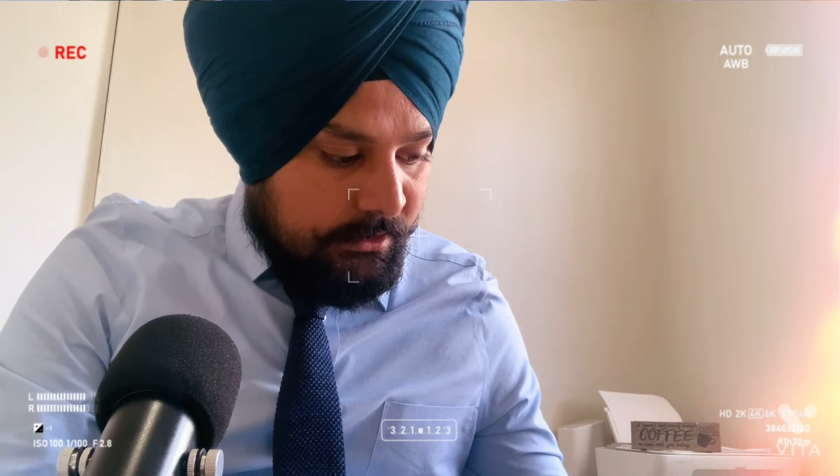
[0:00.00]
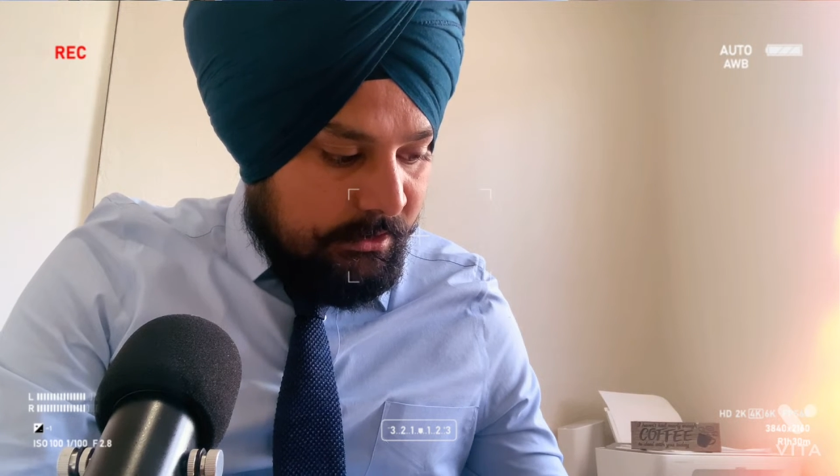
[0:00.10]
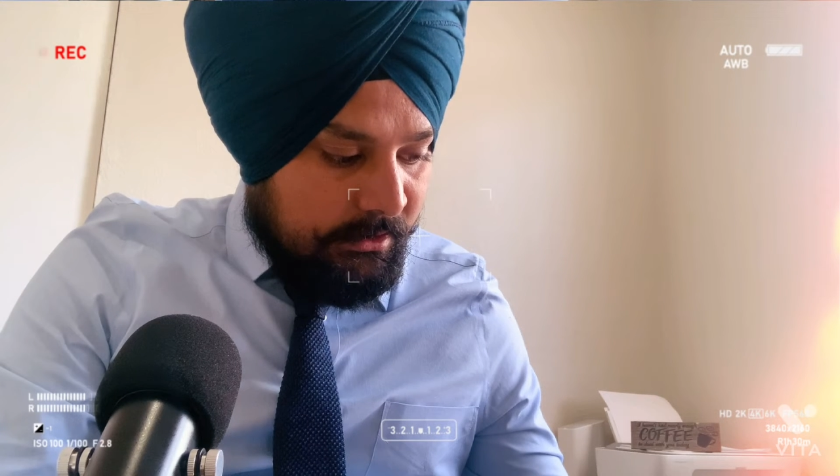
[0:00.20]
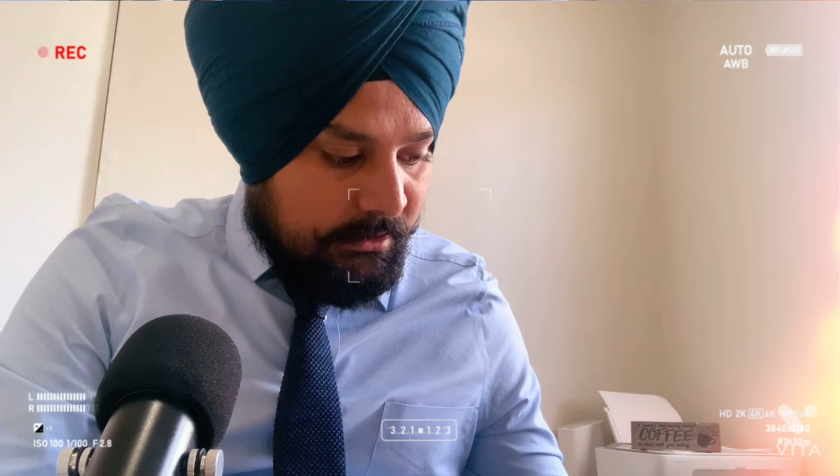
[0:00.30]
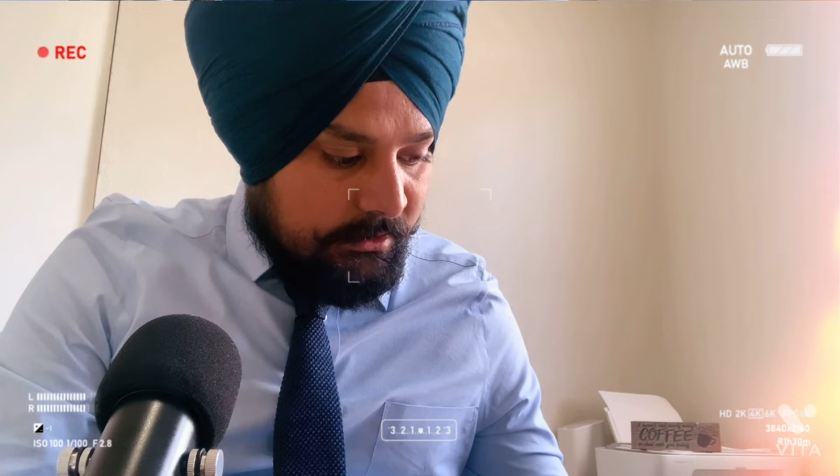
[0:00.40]

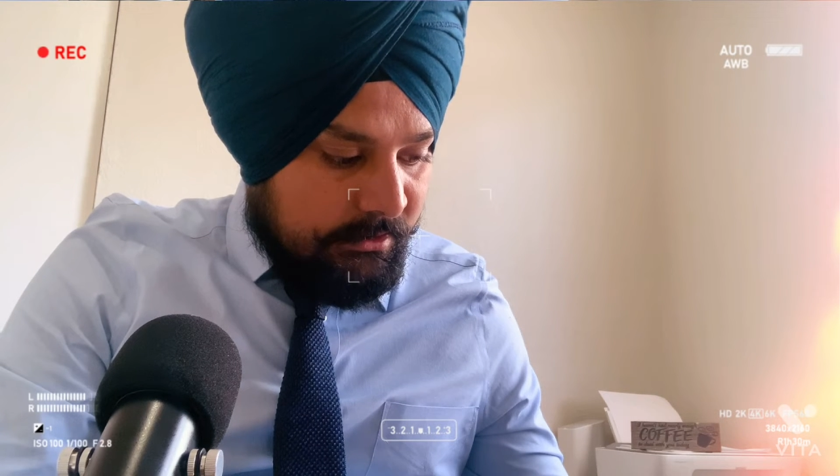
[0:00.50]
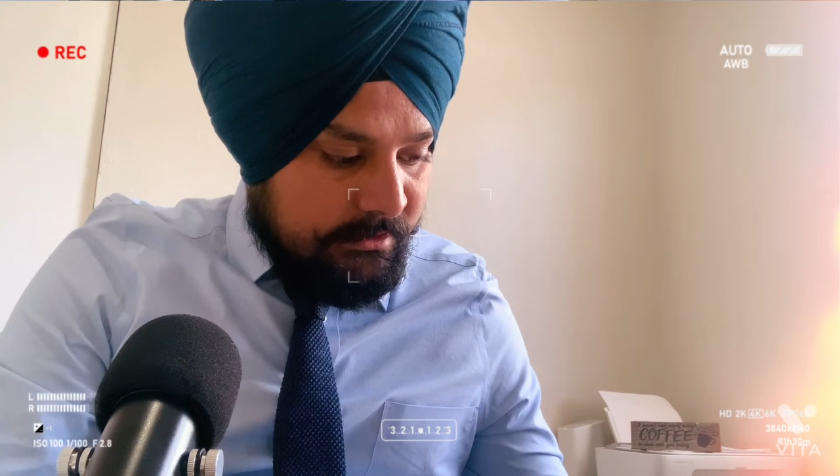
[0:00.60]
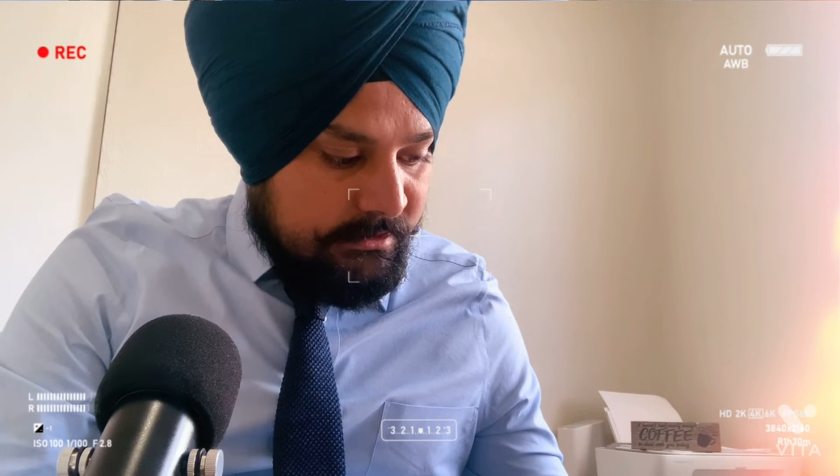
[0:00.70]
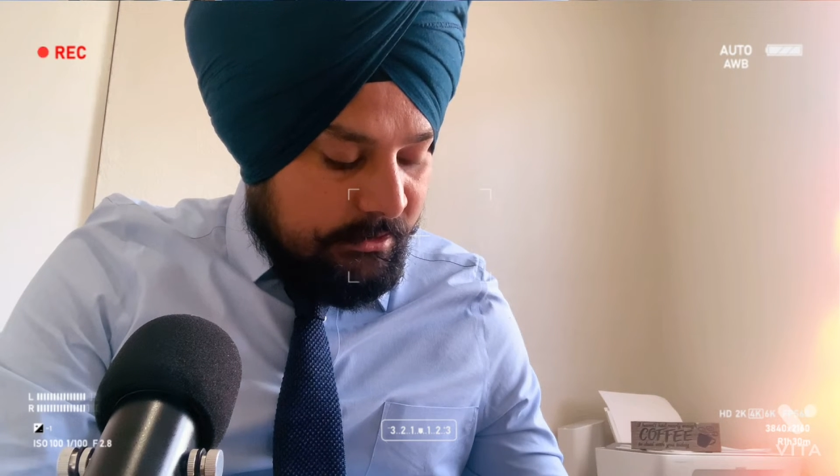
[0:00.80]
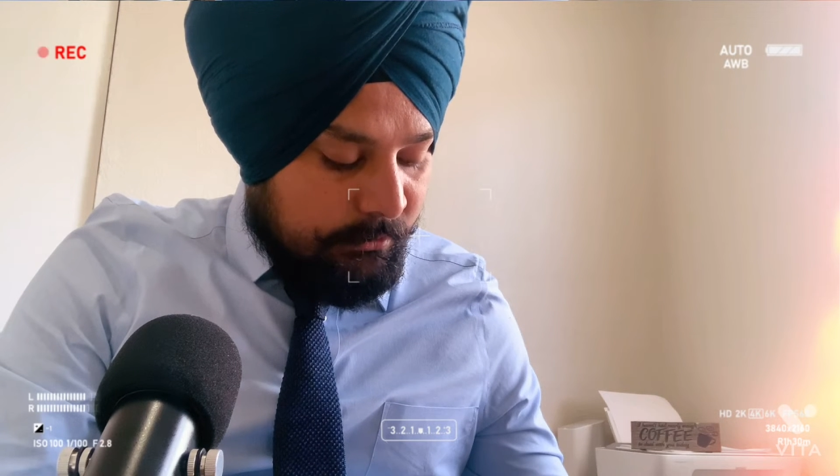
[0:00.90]

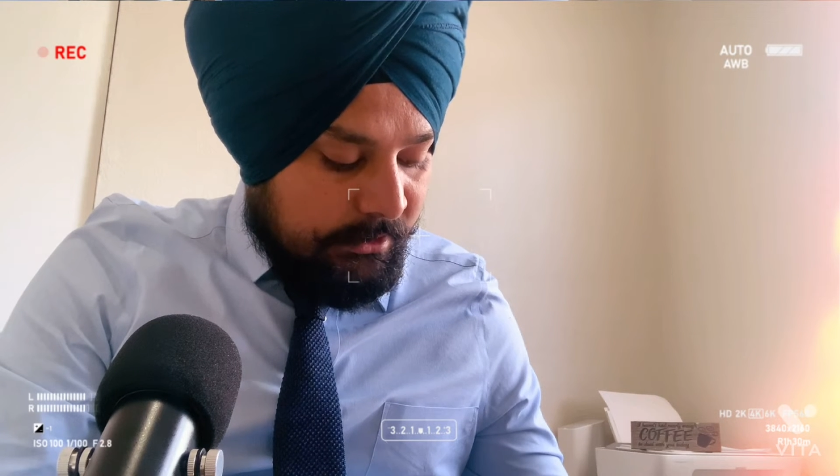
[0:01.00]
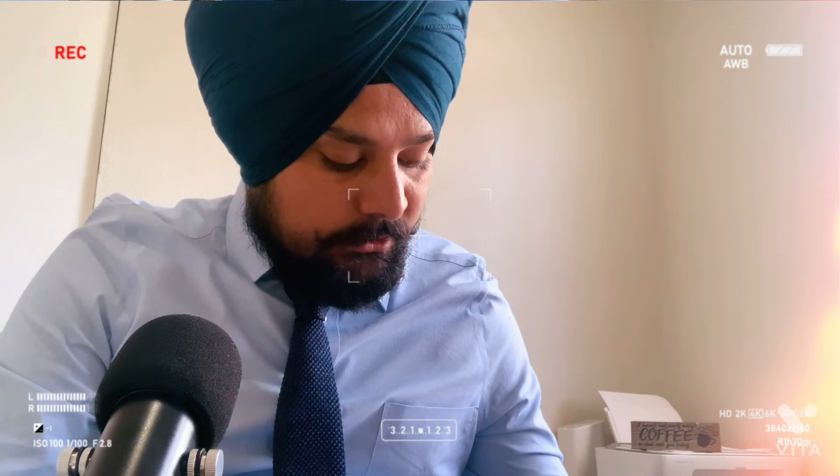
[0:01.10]
increasing by